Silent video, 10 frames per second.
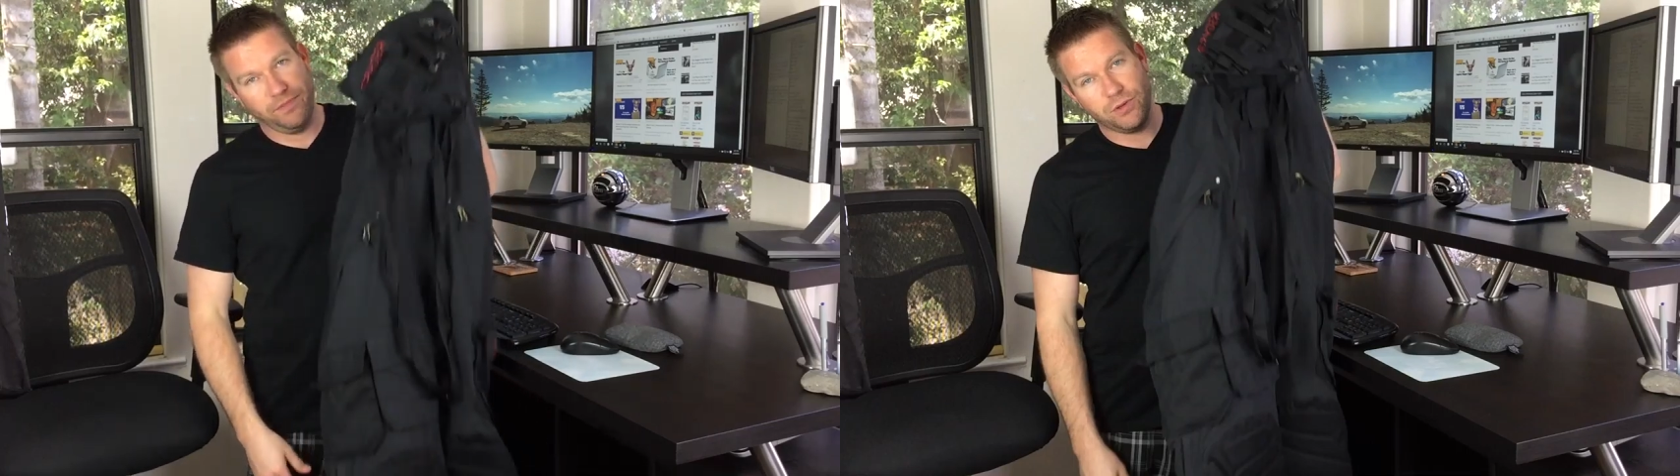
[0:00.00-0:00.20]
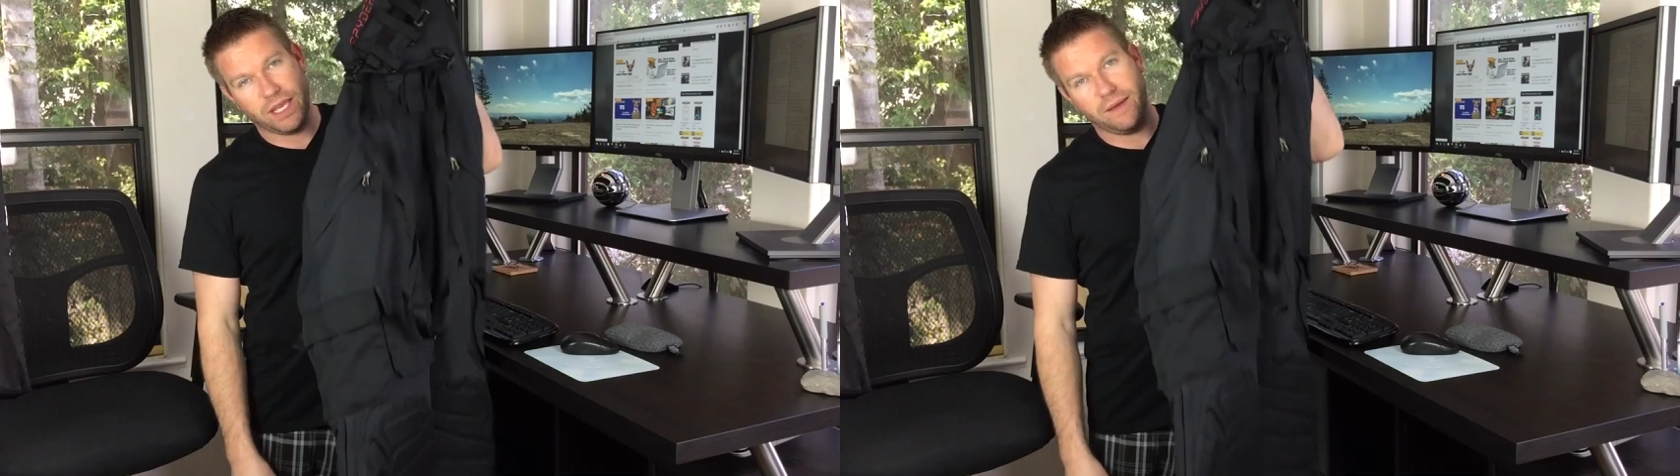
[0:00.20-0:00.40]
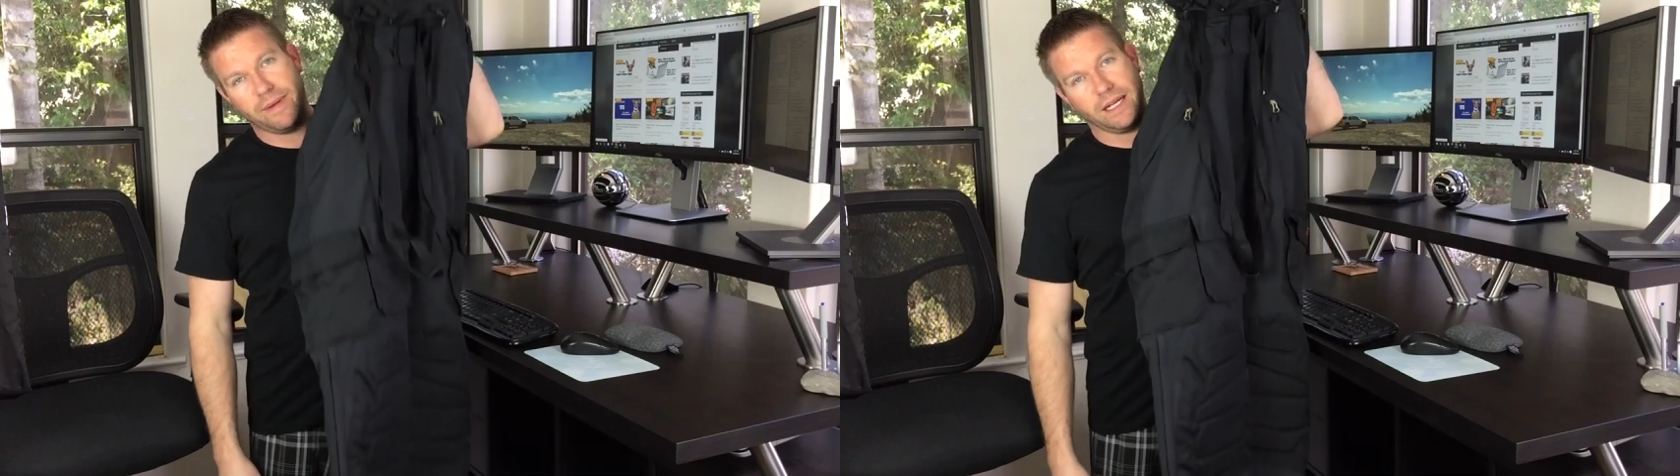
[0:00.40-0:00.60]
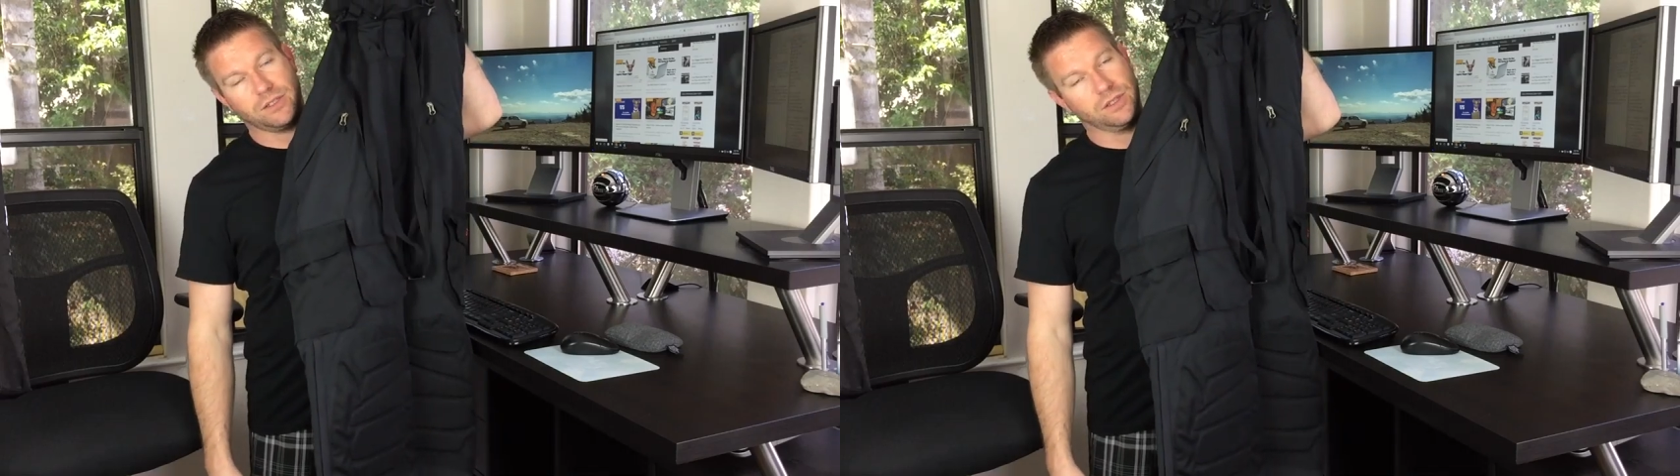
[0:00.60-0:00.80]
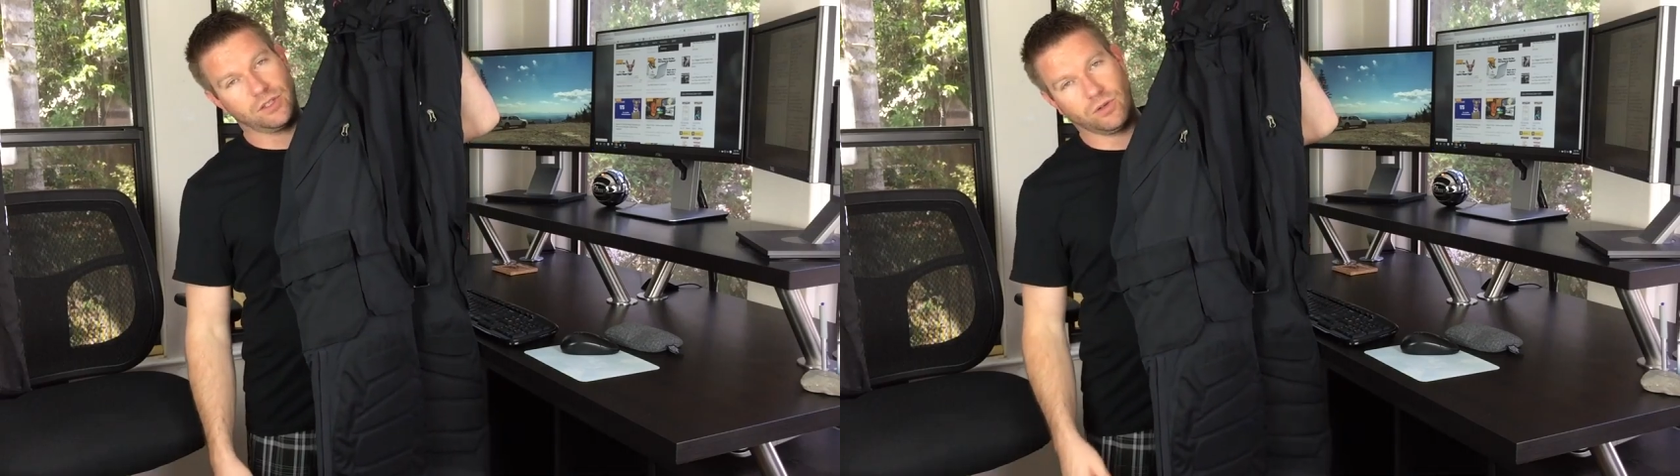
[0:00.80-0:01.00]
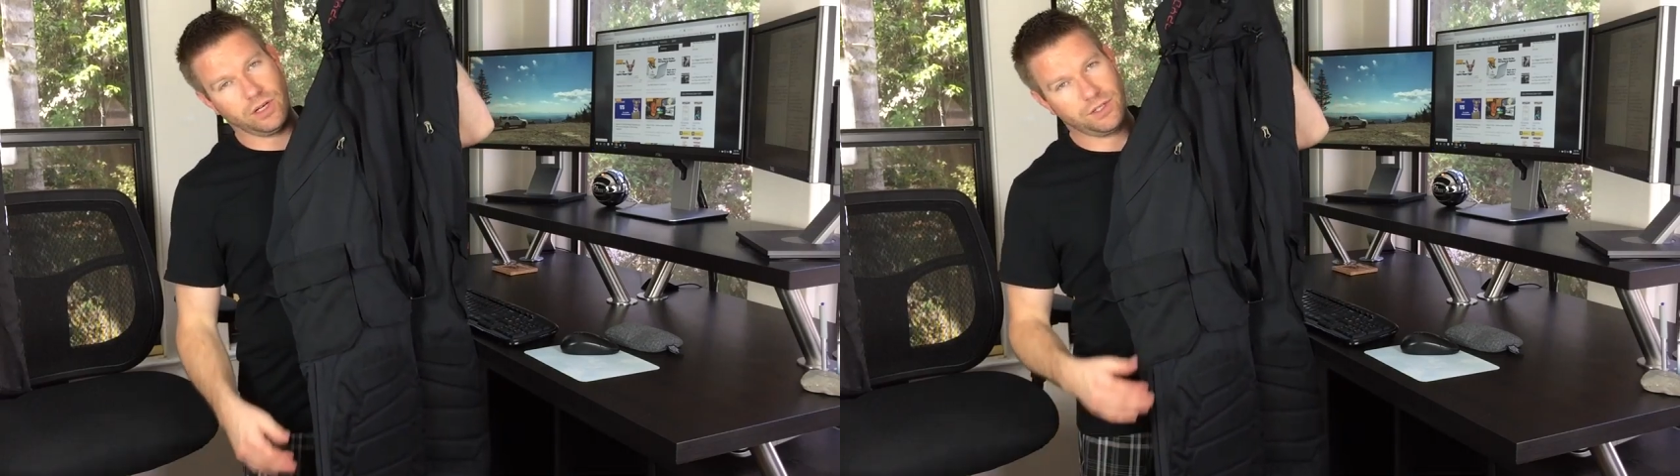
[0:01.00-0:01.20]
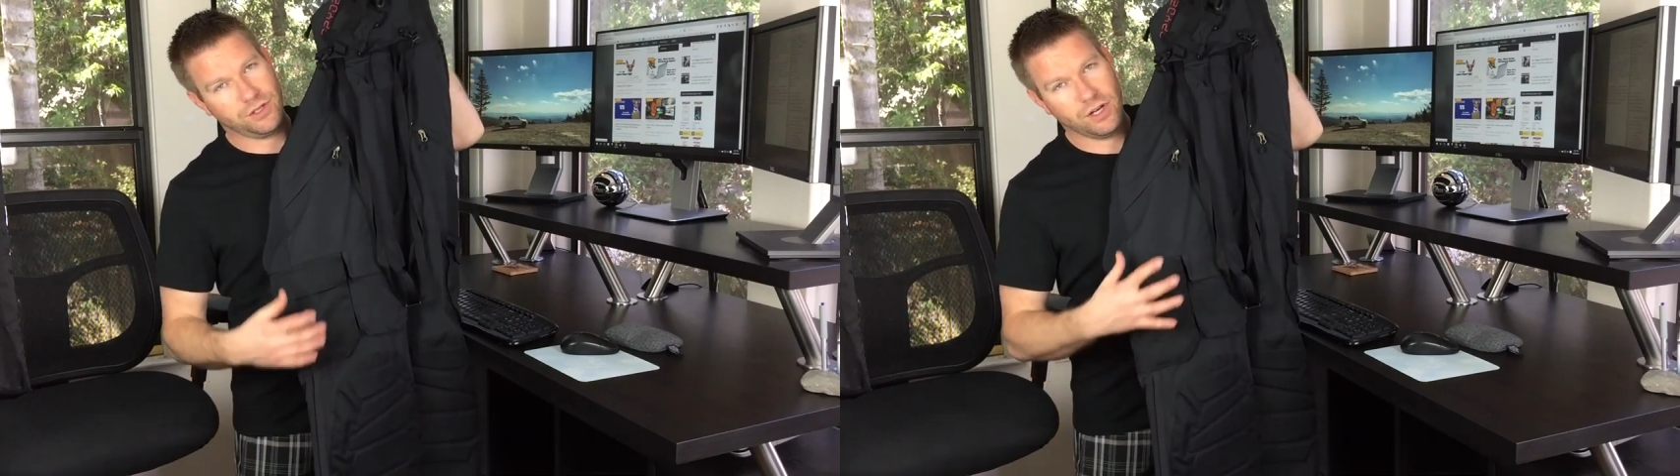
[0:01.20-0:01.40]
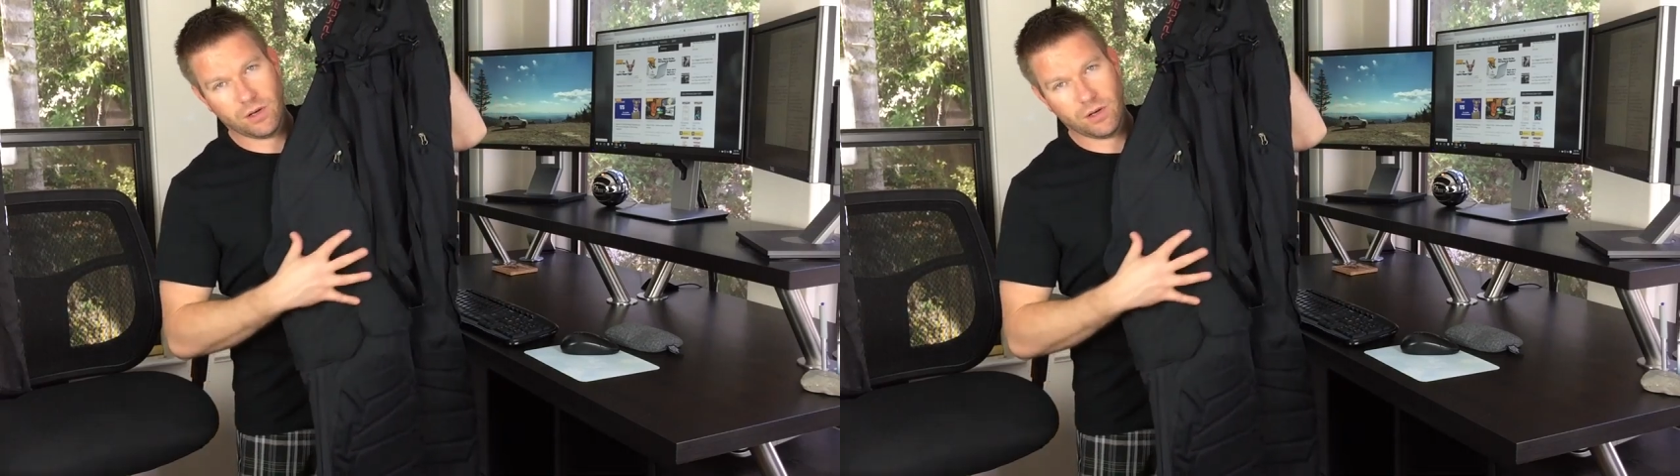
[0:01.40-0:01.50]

You can't match the storage.